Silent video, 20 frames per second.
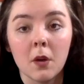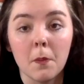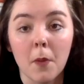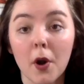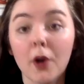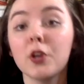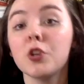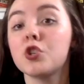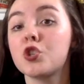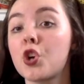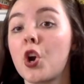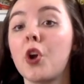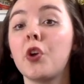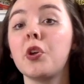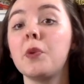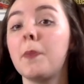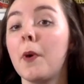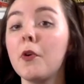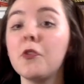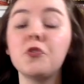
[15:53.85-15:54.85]
Mark and
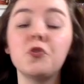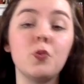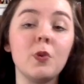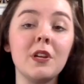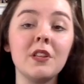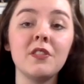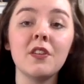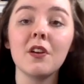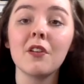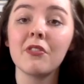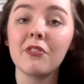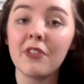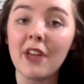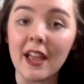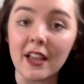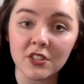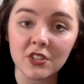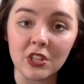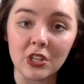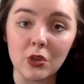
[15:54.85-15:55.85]
Charlie both tweeted their
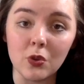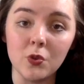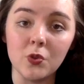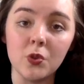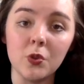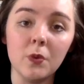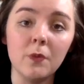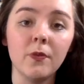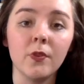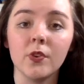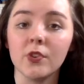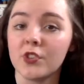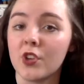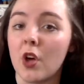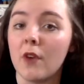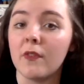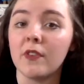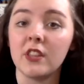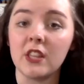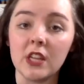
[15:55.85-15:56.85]
thanks to YouTube for
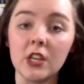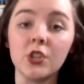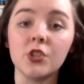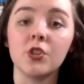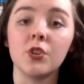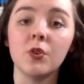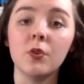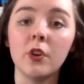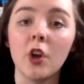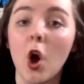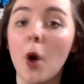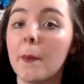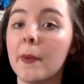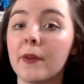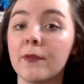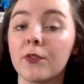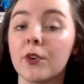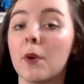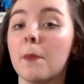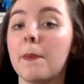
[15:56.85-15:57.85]
resolving the issue and
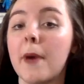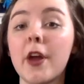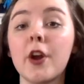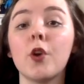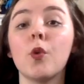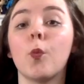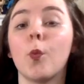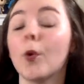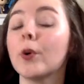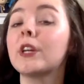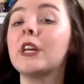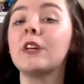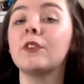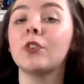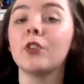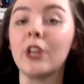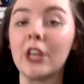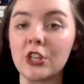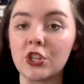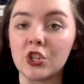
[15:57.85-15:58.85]
hoping for a better
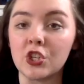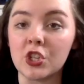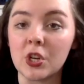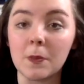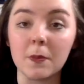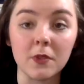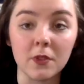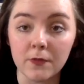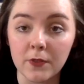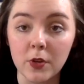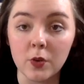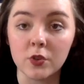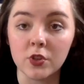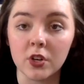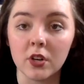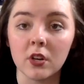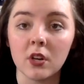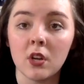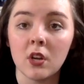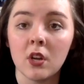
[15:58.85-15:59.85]
working relationship in the
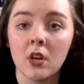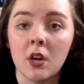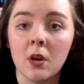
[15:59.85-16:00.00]
future.